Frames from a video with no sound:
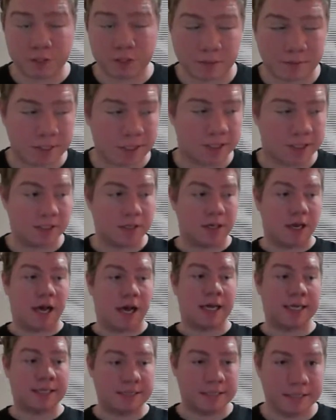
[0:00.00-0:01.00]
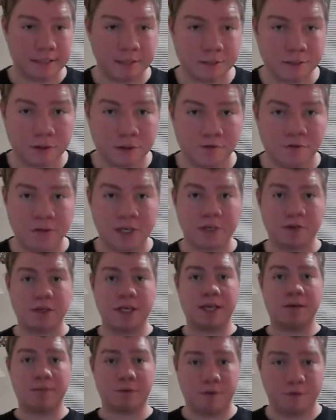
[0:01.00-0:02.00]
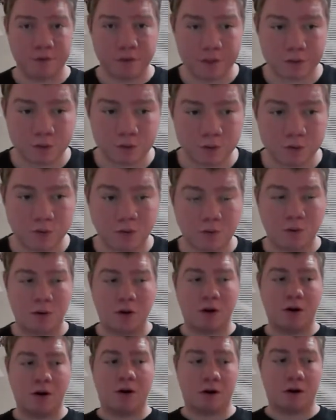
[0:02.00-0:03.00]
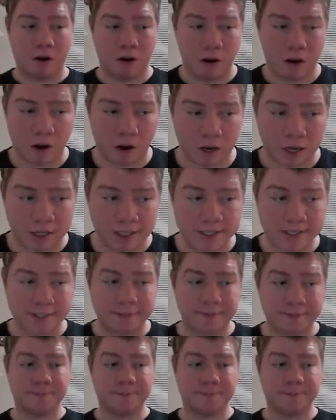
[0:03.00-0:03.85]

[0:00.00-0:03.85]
I mean, I did do a video game review on.